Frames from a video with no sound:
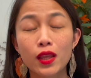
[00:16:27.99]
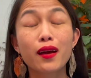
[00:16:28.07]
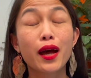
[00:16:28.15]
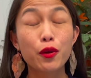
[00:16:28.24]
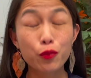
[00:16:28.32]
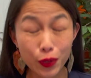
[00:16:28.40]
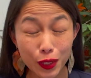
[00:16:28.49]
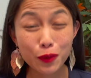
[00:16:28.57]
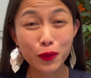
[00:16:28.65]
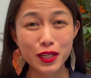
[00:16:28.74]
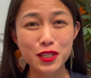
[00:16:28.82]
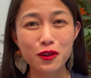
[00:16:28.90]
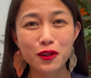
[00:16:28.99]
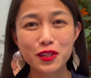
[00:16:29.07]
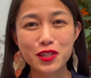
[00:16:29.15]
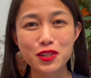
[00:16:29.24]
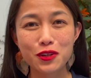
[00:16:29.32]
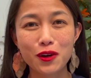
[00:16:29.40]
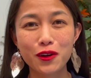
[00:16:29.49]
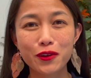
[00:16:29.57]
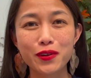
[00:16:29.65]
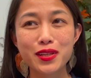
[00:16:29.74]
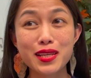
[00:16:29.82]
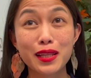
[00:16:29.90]
I really wish College to
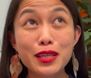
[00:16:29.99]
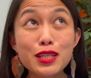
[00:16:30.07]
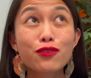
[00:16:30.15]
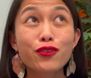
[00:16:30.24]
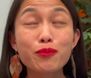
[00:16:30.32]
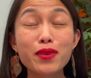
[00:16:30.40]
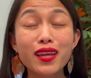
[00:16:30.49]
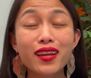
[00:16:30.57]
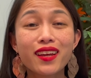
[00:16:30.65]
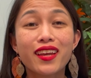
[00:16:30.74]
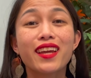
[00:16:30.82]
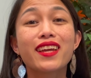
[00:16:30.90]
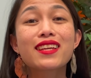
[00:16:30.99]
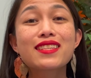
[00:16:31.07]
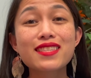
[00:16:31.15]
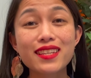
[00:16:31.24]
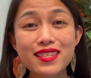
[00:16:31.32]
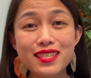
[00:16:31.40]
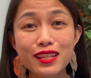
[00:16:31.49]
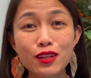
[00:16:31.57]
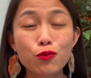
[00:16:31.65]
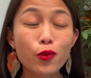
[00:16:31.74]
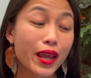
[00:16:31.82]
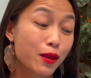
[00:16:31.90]
Congress, at least for me,
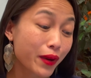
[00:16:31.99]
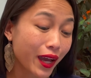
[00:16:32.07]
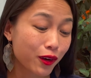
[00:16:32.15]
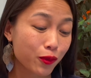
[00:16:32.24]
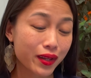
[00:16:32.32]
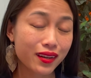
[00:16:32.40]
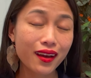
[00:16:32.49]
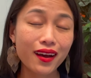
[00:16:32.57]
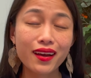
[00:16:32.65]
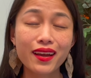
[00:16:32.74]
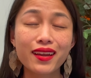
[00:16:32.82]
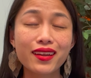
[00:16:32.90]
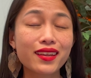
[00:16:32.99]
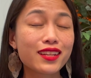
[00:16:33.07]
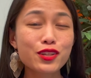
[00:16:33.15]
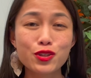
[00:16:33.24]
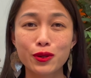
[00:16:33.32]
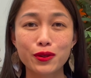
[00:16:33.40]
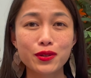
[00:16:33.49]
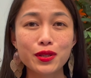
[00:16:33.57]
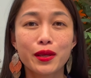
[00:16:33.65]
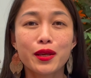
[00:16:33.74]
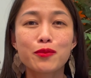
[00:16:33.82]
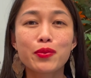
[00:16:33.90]
existed way back when I interned,
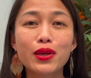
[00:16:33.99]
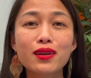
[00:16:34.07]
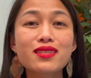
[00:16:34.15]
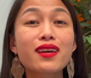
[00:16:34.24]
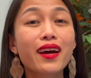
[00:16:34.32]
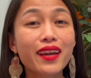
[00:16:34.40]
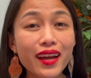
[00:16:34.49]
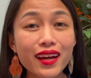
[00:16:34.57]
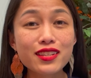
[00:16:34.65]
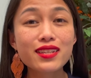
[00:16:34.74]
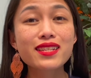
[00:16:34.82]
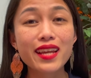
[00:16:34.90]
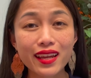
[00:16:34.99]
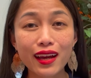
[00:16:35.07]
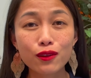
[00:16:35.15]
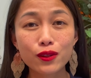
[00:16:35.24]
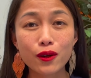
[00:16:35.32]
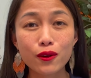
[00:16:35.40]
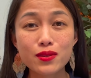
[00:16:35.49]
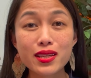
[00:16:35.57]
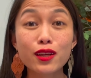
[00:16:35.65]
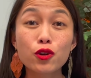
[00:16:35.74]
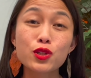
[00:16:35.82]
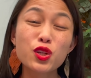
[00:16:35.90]
because I had to take out loans
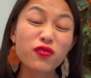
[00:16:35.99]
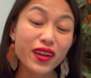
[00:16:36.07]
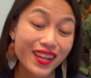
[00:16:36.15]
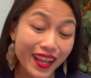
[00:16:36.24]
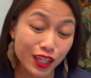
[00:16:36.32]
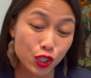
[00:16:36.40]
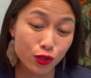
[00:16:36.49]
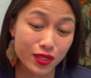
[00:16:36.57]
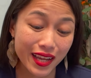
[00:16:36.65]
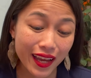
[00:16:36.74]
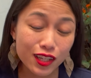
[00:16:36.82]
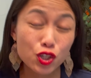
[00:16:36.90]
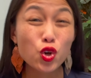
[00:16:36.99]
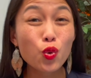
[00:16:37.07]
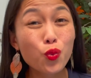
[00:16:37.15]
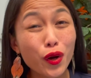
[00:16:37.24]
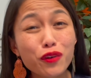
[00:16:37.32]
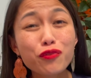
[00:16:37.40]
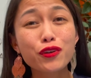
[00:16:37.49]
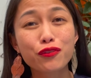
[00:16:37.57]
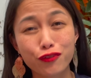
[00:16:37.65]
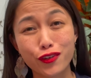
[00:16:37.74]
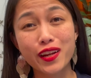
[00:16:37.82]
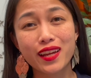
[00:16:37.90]
and go into financial debt to work for
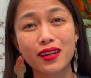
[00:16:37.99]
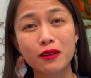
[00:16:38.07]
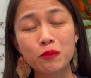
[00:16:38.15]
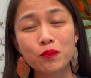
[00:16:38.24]
free.